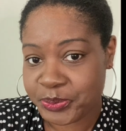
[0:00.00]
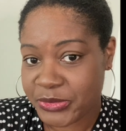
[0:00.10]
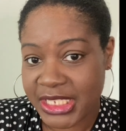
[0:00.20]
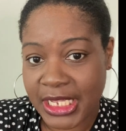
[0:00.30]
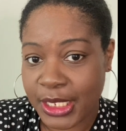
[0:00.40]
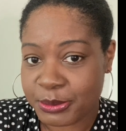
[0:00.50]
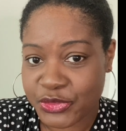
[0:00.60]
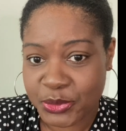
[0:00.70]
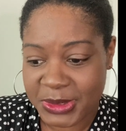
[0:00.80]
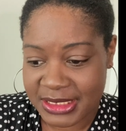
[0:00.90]
And I am
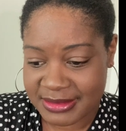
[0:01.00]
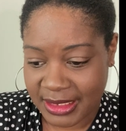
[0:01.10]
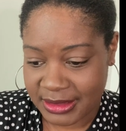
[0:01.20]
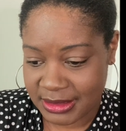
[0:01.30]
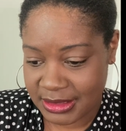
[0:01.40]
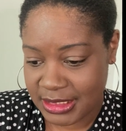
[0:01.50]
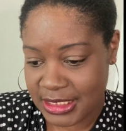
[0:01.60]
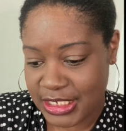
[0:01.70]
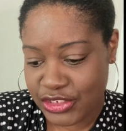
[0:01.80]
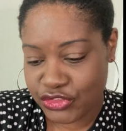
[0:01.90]
super excited
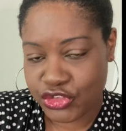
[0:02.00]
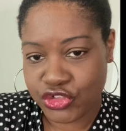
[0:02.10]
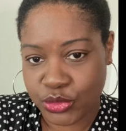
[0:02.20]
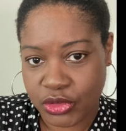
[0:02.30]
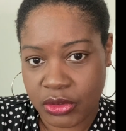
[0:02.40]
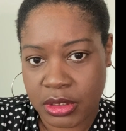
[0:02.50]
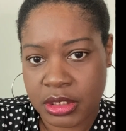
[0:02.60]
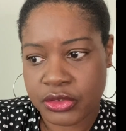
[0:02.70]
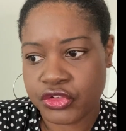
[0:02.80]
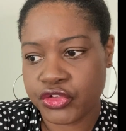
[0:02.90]
to show y'all.
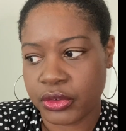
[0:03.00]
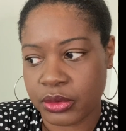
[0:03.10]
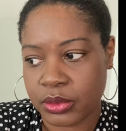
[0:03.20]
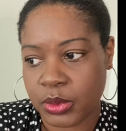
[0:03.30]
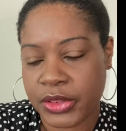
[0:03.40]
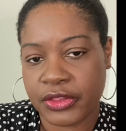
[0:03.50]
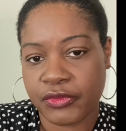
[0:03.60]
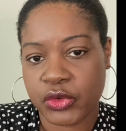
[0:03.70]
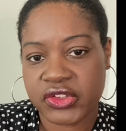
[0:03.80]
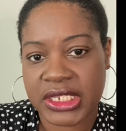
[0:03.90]
So, the
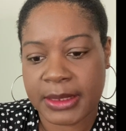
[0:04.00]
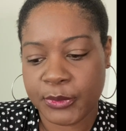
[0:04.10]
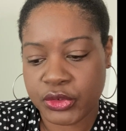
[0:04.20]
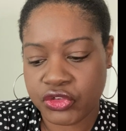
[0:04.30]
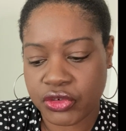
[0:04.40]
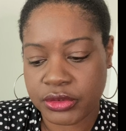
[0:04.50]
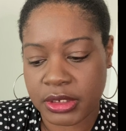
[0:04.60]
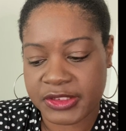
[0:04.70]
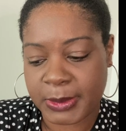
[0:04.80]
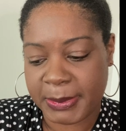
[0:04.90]
first thing I'm going to show y'all
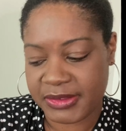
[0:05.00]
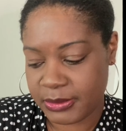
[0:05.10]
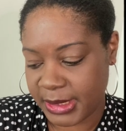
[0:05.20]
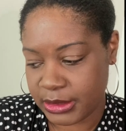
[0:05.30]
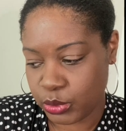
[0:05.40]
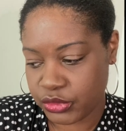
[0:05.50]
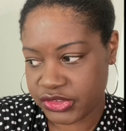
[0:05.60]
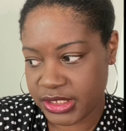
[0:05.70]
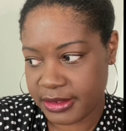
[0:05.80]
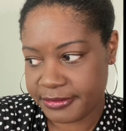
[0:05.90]
is my Bath and Body Works
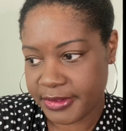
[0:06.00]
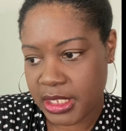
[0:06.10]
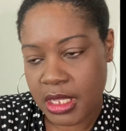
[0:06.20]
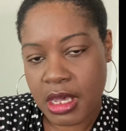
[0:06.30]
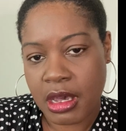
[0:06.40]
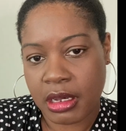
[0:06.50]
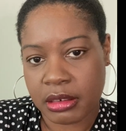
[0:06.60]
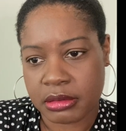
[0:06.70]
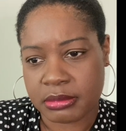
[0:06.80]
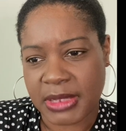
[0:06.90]
stuff
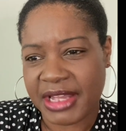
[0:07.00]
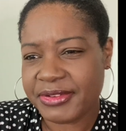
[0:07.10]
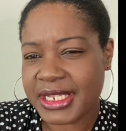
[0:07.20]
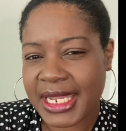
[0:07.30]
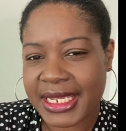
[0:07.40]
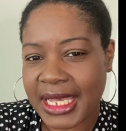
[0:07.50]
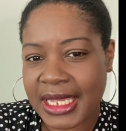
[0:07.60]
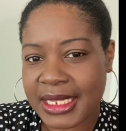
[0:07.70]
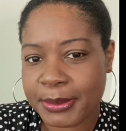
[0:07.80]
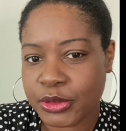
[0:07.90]
um, I feel like I
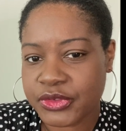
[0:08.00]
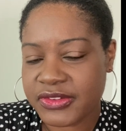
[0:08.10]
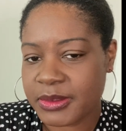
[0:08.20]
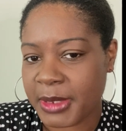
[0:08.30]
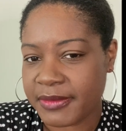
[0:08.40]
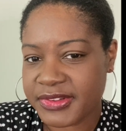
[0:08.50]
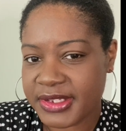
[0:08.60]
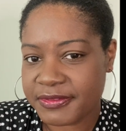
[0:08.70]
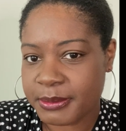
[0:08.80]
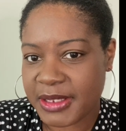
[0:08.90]
had purchased some other
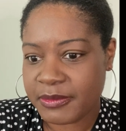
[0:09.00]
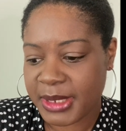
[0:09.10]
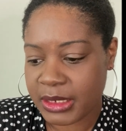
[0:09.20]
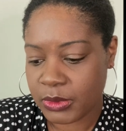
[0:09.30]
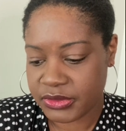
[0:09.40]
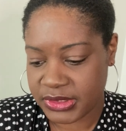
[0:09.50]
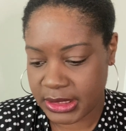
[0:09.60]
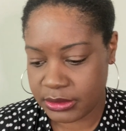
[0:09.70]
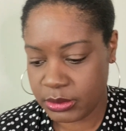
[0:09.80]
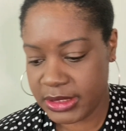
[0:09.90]
stuff from Bath and Body Works that I
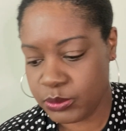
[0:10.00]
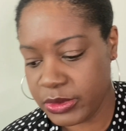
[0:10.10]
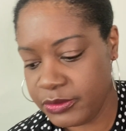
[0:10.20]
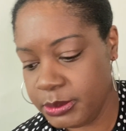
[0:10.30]
don't have with